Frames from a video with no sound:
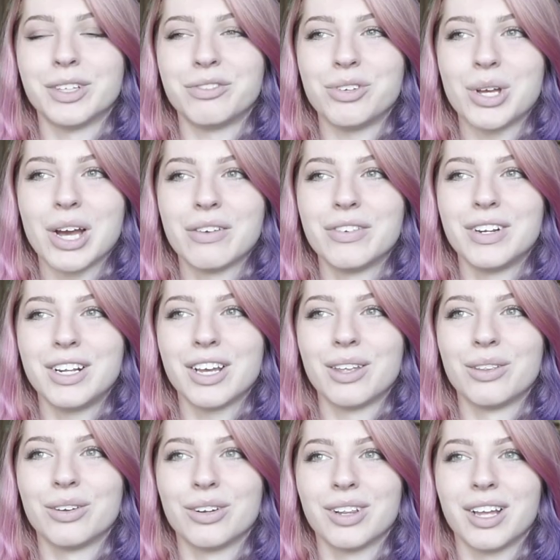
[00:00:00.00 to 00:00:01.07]
If you have any
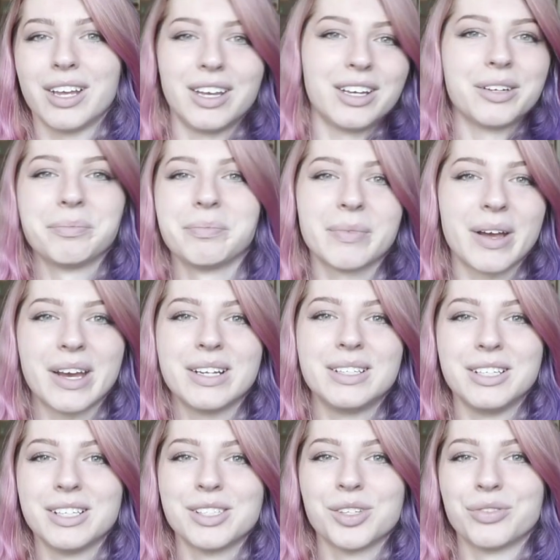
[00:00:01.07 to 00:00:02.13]
other like
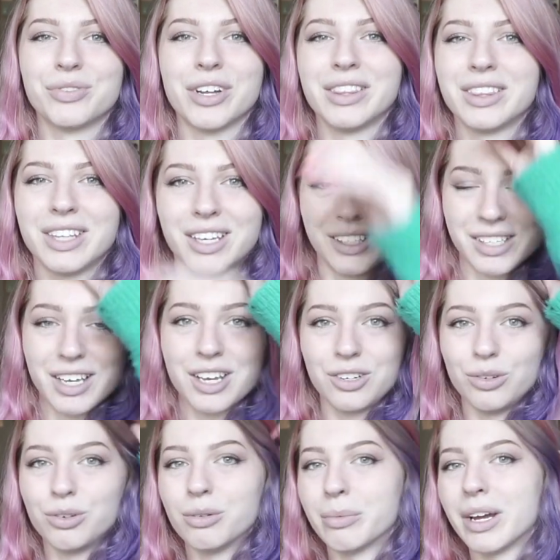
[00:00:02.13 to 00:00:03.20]
ideas of fun things I can
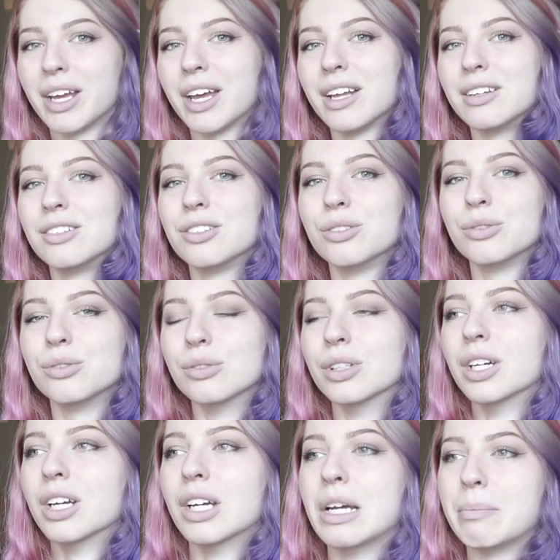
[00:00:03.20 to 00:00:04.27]
do to my head to
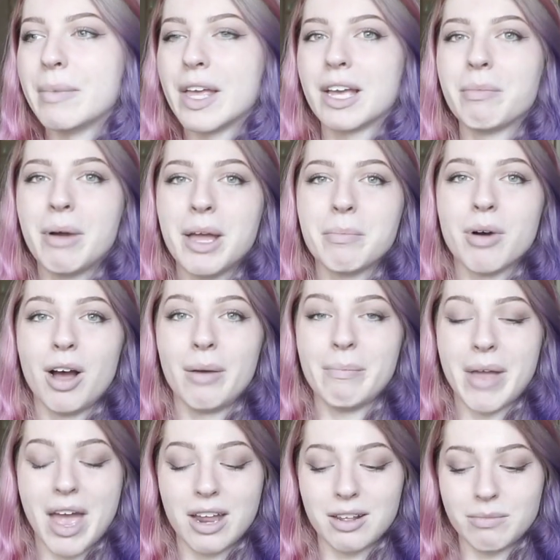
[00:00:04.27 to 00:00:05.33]
make my mom
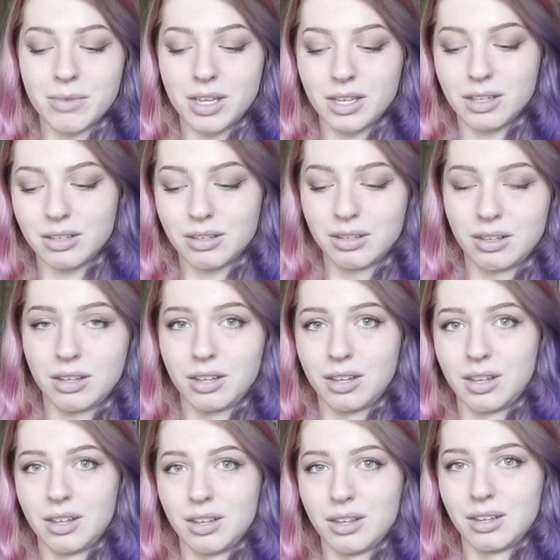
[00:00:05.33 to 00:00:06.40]
mad at me,
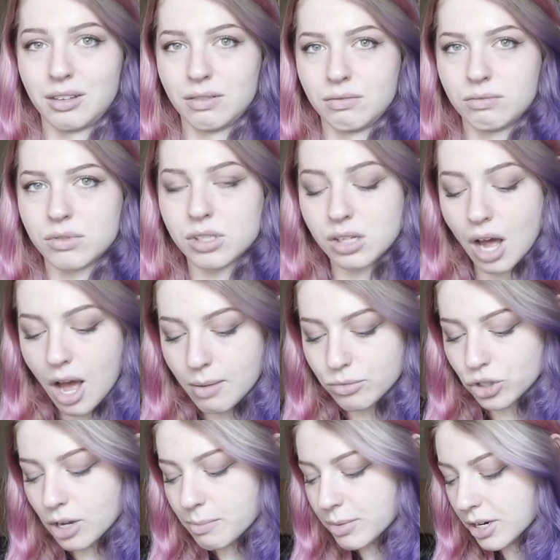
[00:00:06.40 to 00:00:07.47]
stop
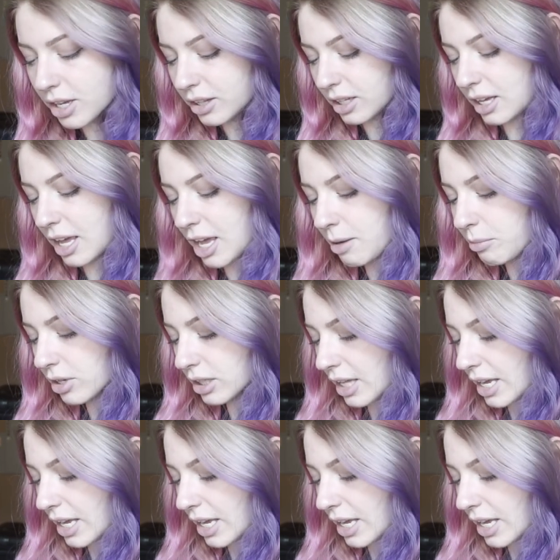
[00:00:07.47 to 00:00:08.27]
jumping on the camera,